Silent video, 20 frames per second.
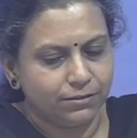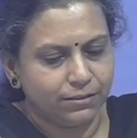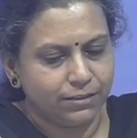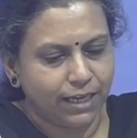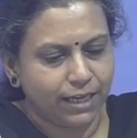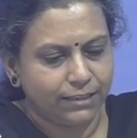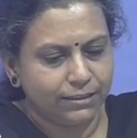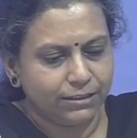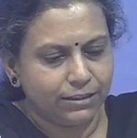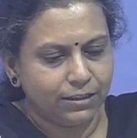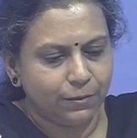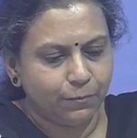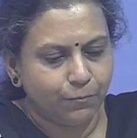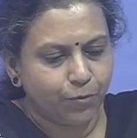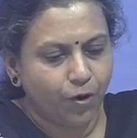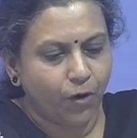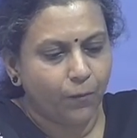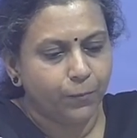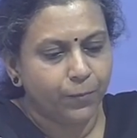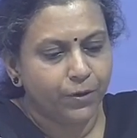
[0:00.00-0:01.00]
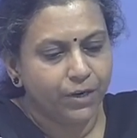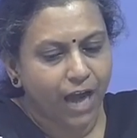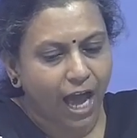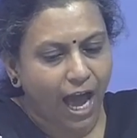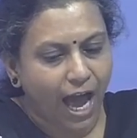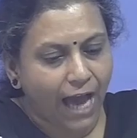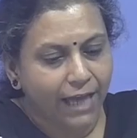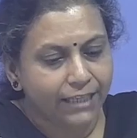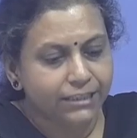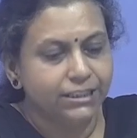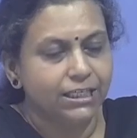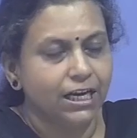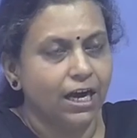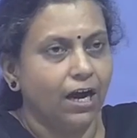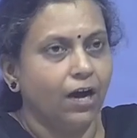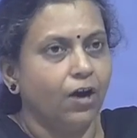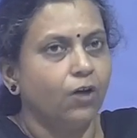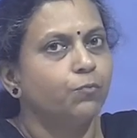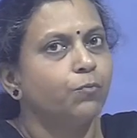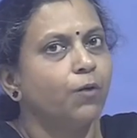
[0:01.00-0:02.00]
rather a proper idea
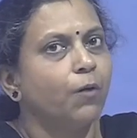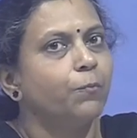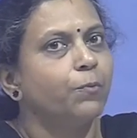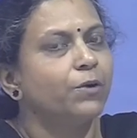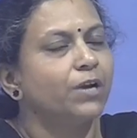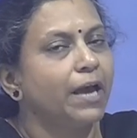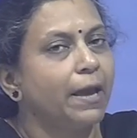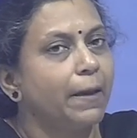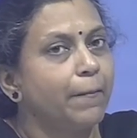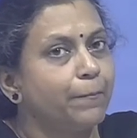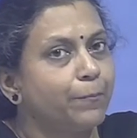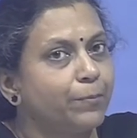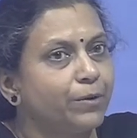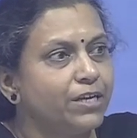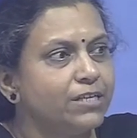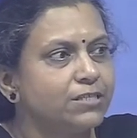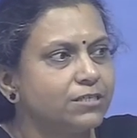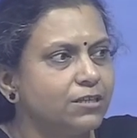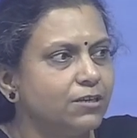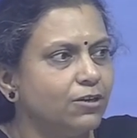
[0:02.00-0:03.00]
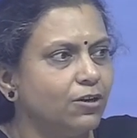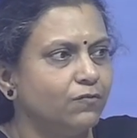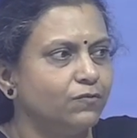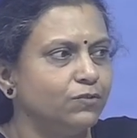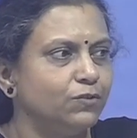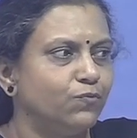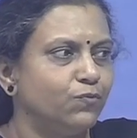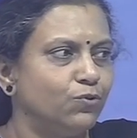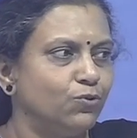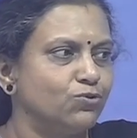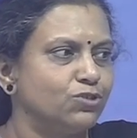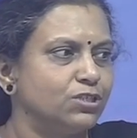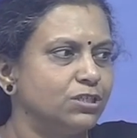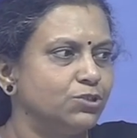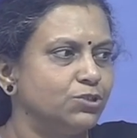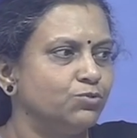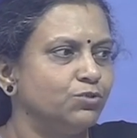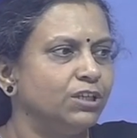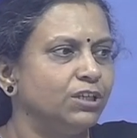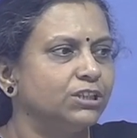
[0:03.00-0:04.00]
or proper appraisal of the flow
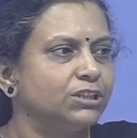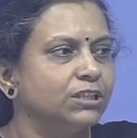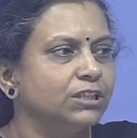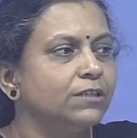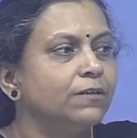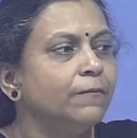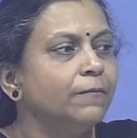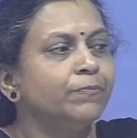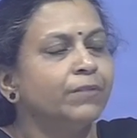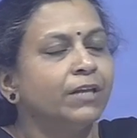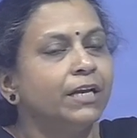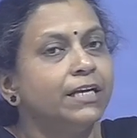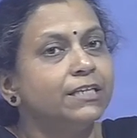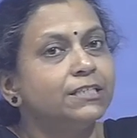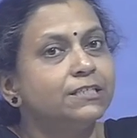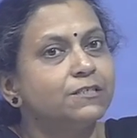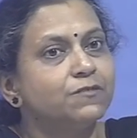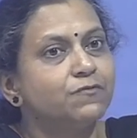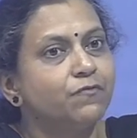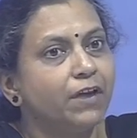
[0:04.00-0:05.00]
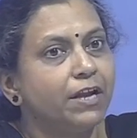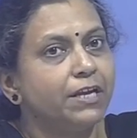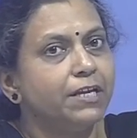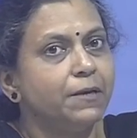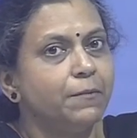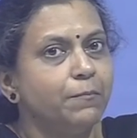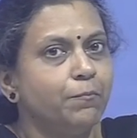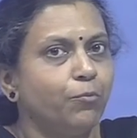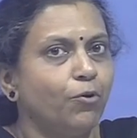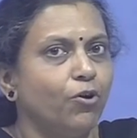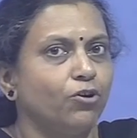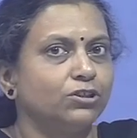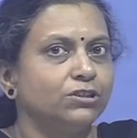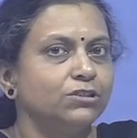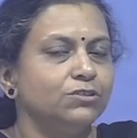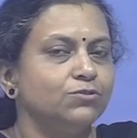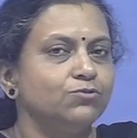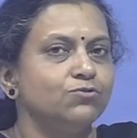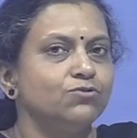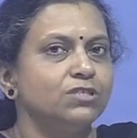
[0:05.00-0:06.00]
situation, it is very
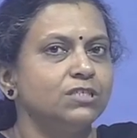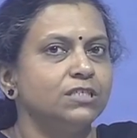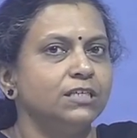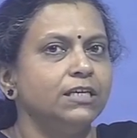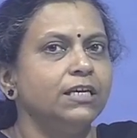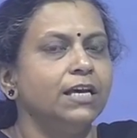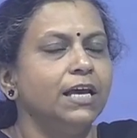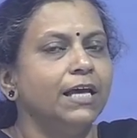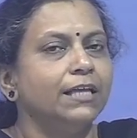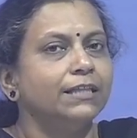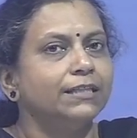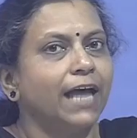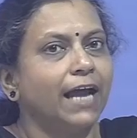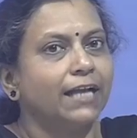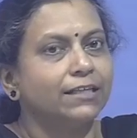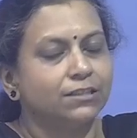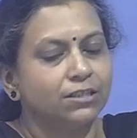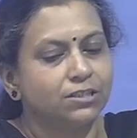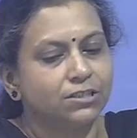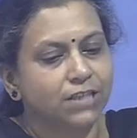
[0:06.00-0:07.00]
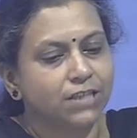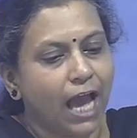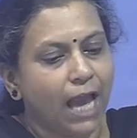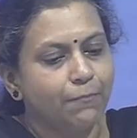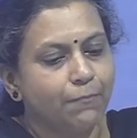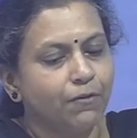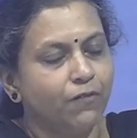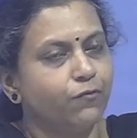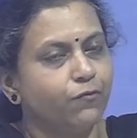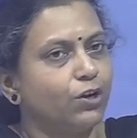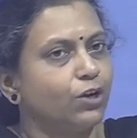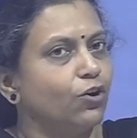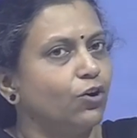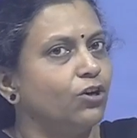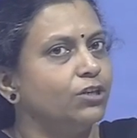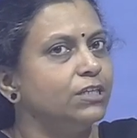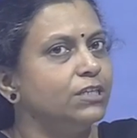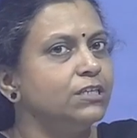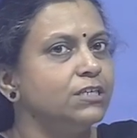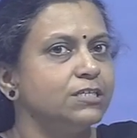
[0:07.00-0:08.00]
important to see that the time of
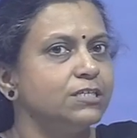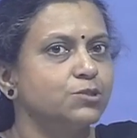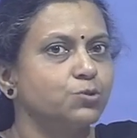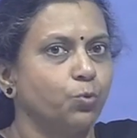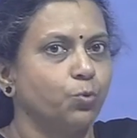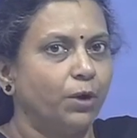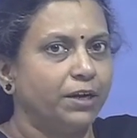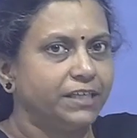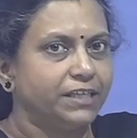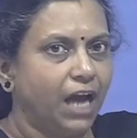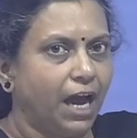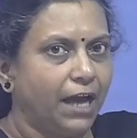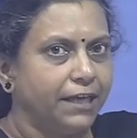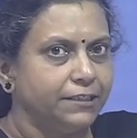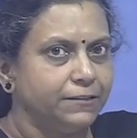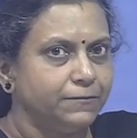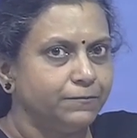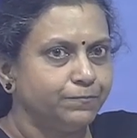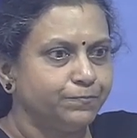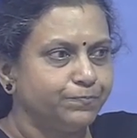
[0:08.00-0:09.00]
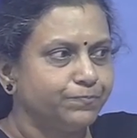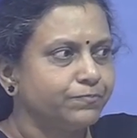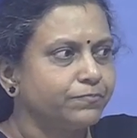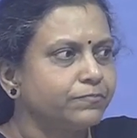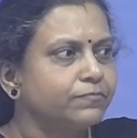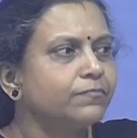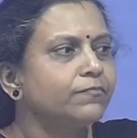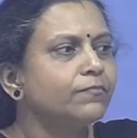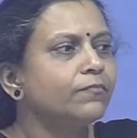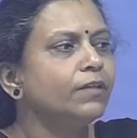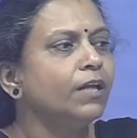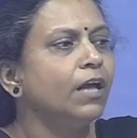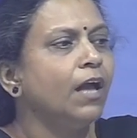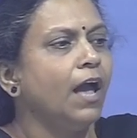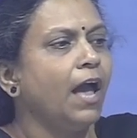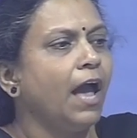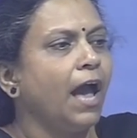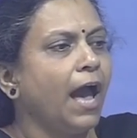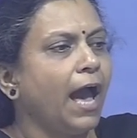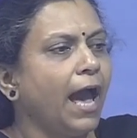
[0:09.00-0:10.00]
recording is quite high.
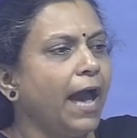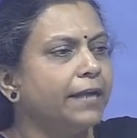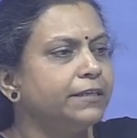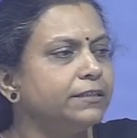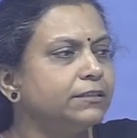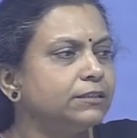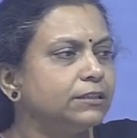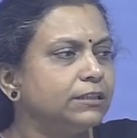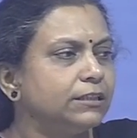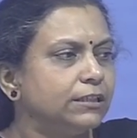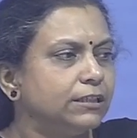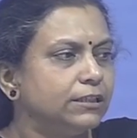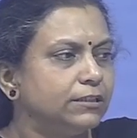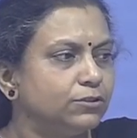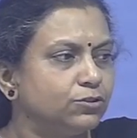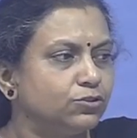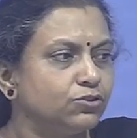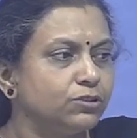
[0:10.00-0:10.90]
And uh, so,